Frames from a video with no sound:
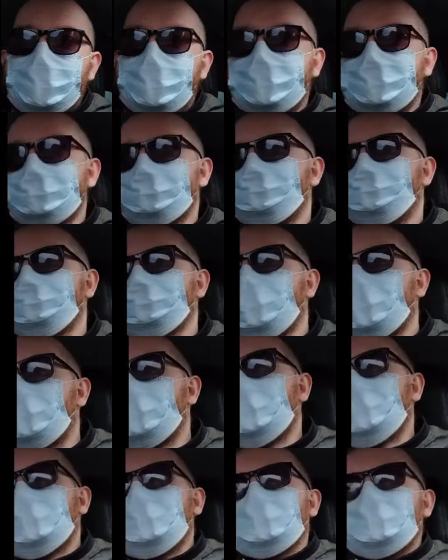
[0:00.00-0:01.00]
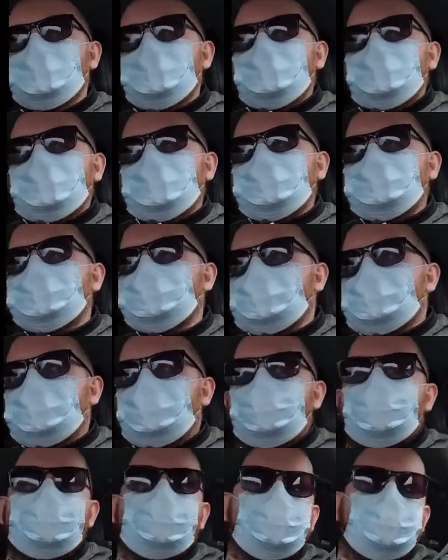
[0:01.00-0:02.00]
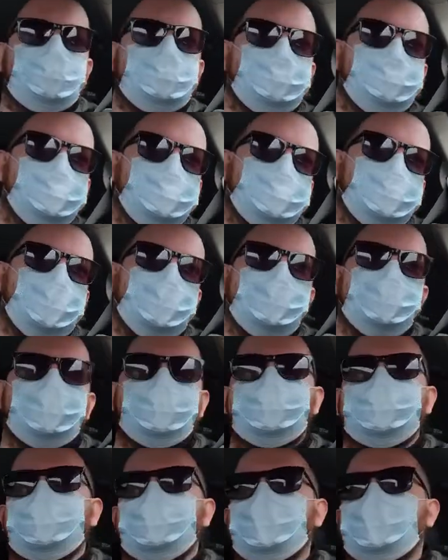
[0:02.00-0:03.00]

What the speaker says: Yeah. So as I was saying,